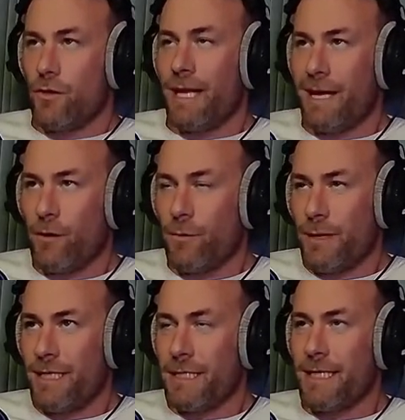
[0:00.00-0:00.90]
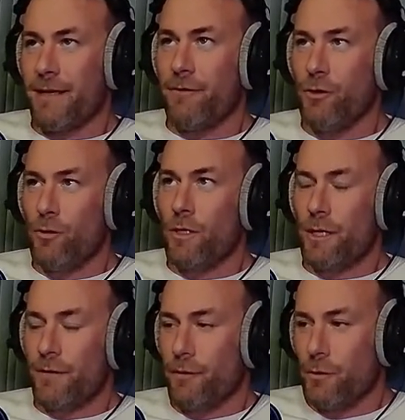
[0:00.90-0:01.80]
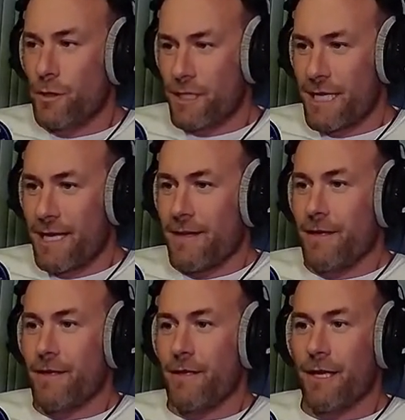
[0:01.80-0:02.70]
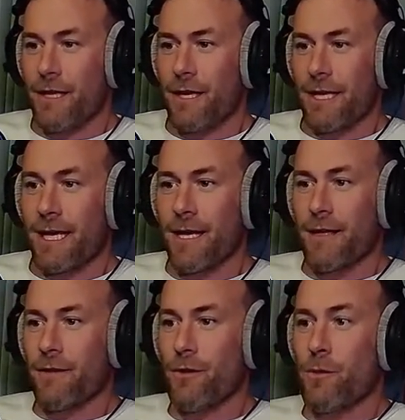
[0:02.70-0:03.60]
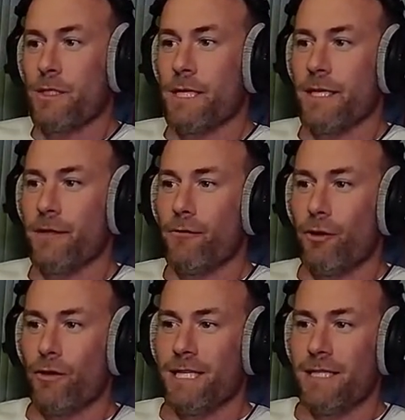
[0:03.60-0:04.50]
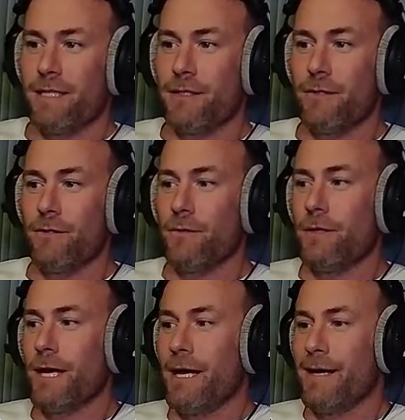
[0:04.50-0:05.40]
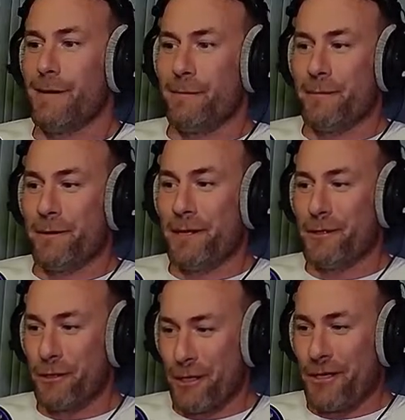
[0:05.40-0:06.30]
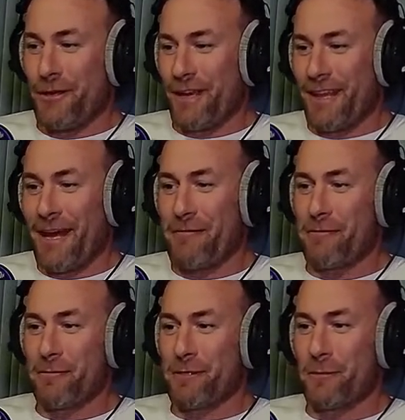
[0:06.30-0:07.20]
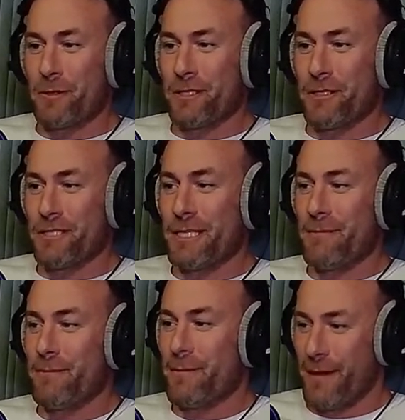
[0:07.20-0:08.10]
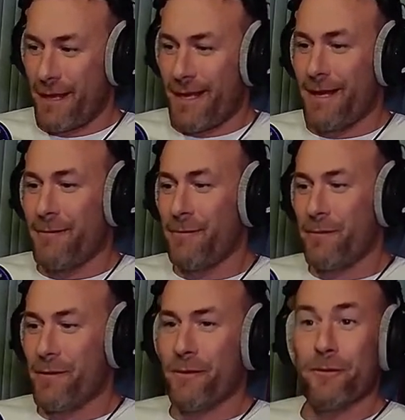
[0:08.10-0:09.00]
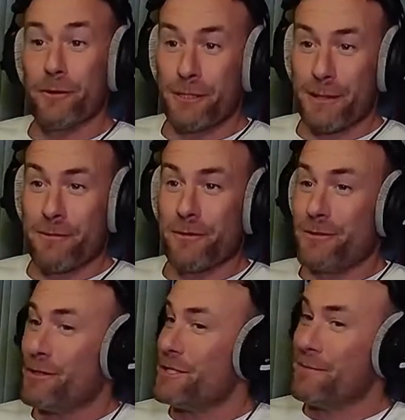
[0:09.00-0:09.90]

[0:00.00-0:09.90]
now, present day, if you were sat there like that guy that you presented the raw data to, and you get that from someone in your team, your team